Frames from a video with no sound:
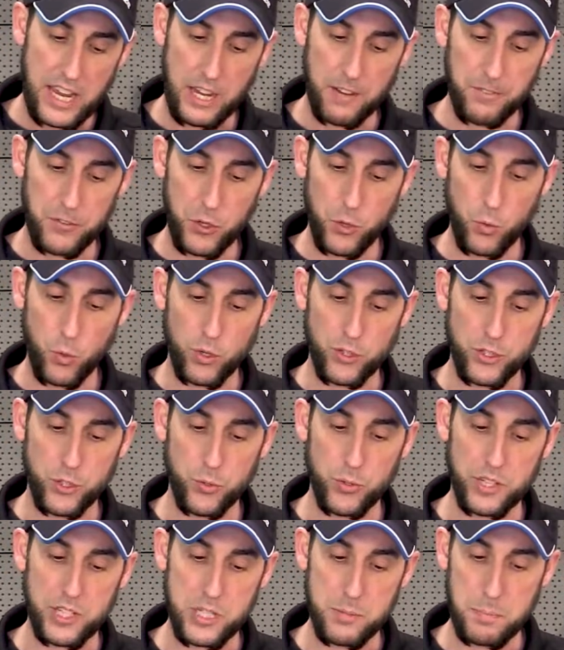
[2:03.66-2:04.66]
If you were
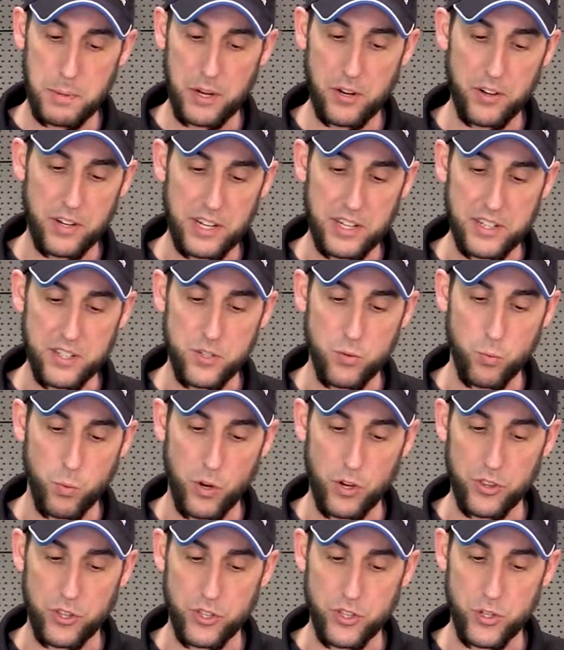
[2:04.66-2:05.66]
to experience
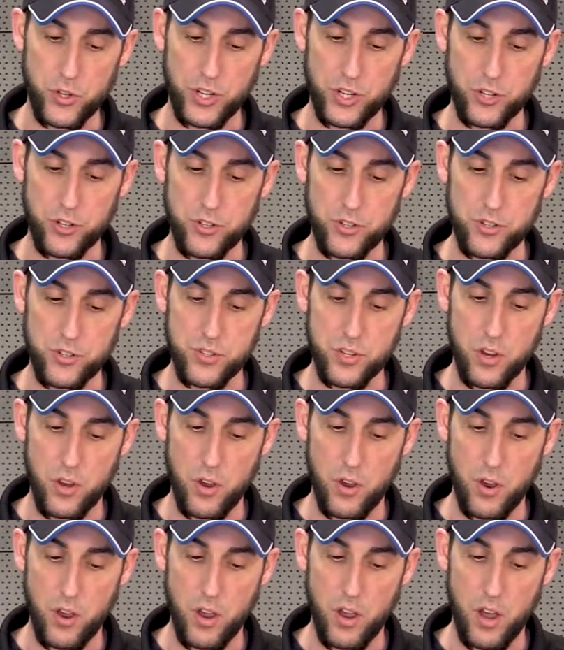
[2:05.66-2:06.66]
where the trigger's
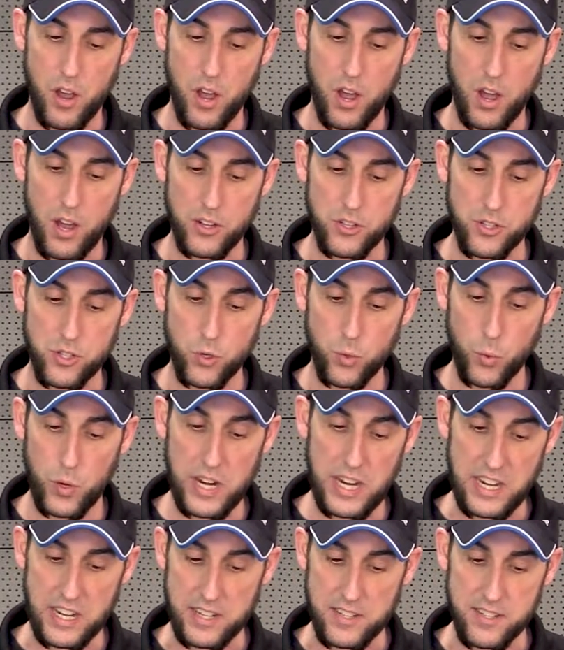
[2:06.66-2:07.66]

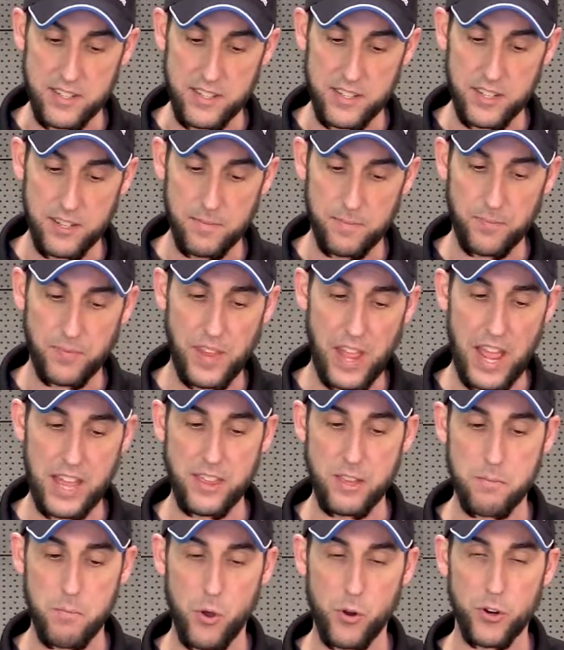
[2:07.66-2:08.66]
squeezed
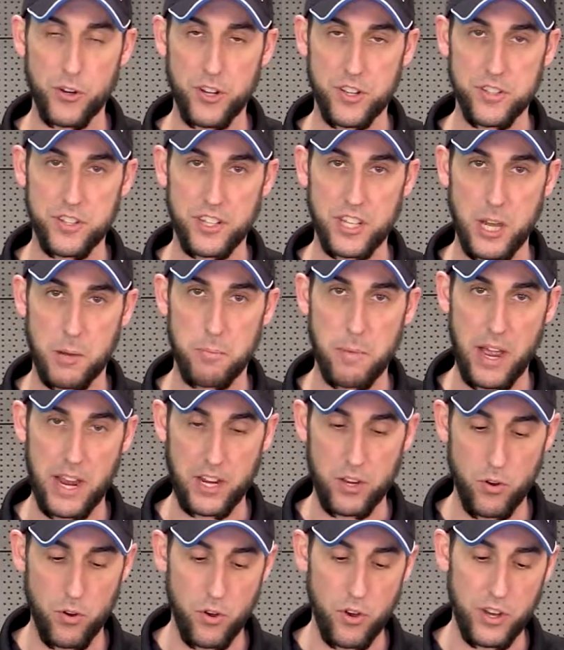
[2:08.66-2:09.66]
and the motor doesn't come
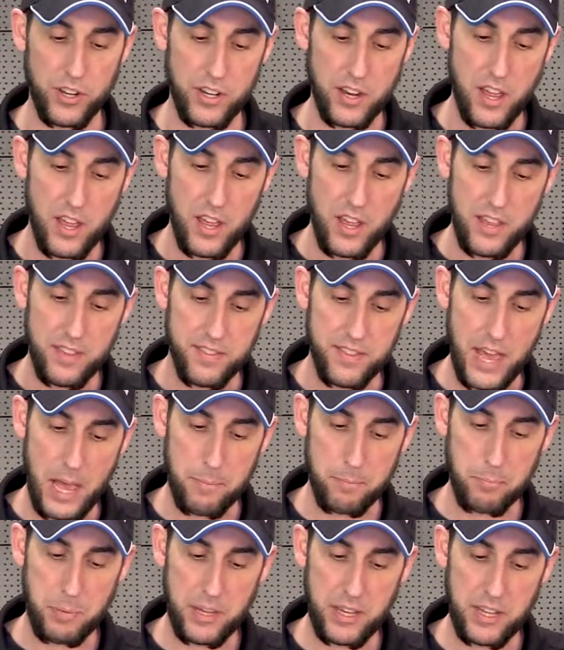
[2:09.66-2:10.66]
back on,
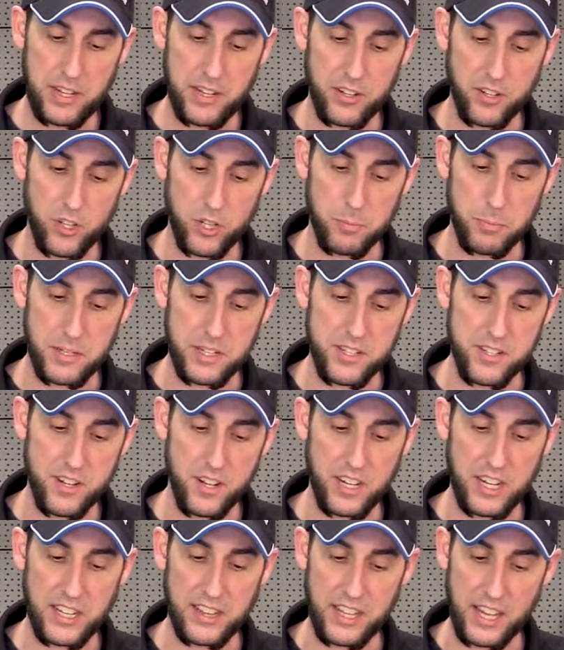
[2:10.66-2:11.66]
that pin could be
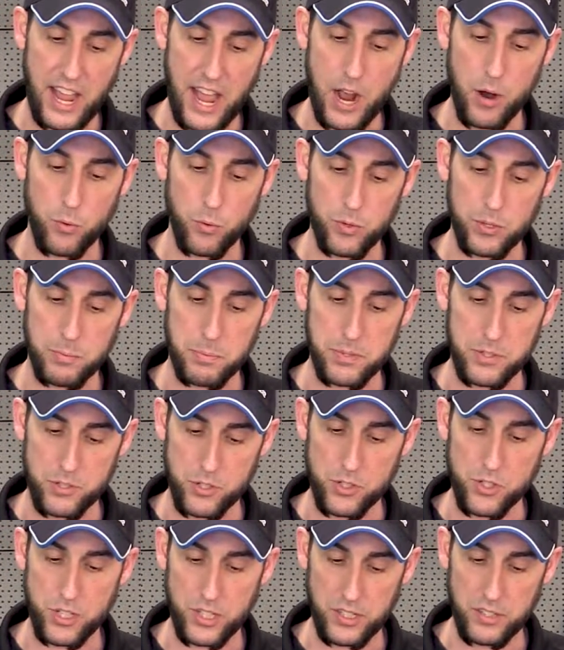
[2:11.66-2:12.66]
stuck in the outward
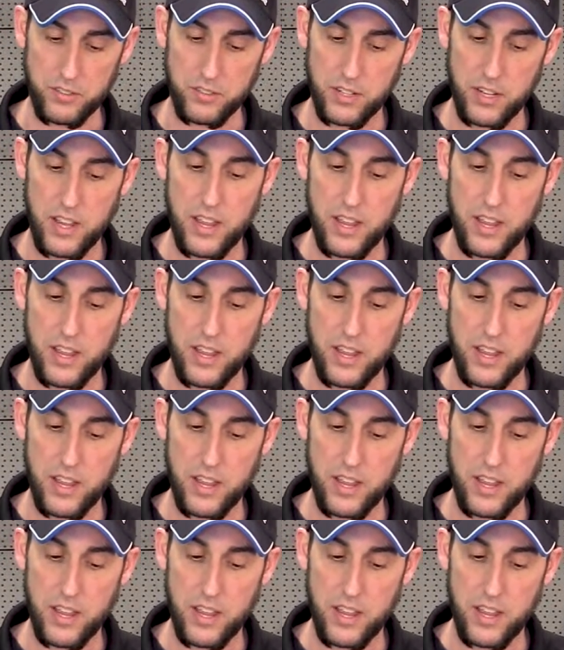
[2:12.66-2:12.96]
position.